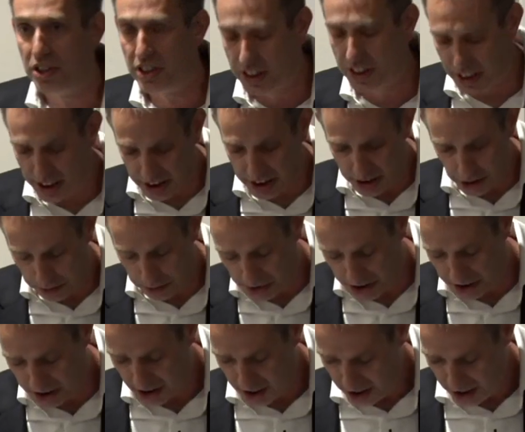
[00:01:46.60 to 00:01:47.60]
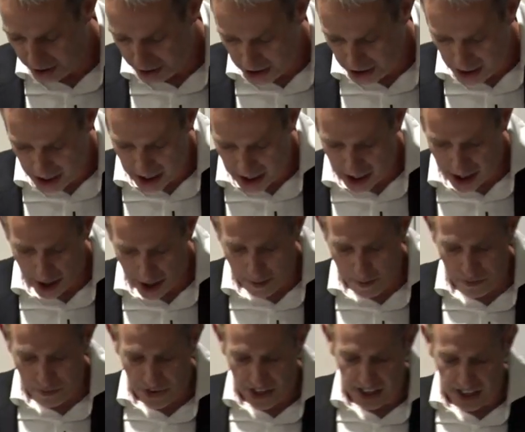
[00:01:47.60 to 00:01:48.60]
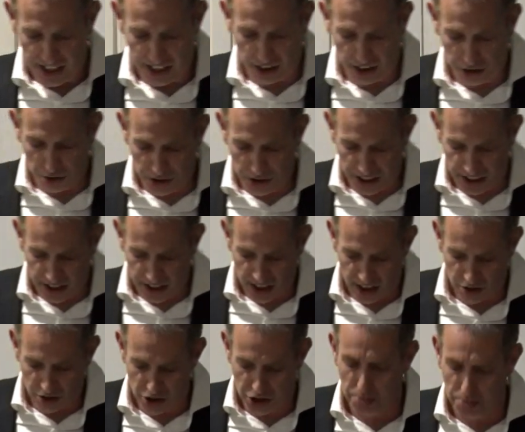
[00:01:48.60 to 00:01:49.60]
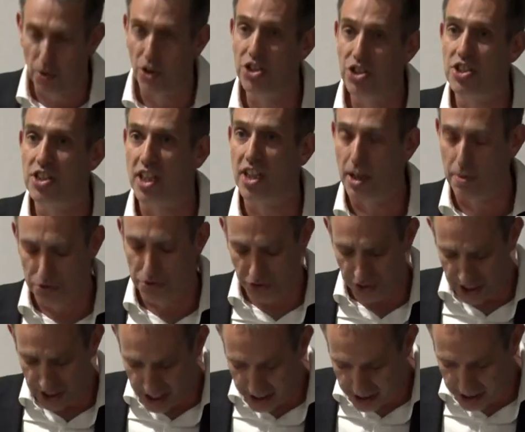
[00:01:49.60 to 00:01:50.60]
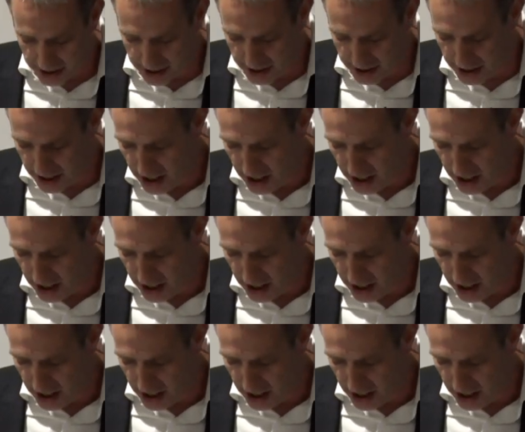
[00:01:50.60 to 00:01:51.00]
systems, um, including uh, response times for disks,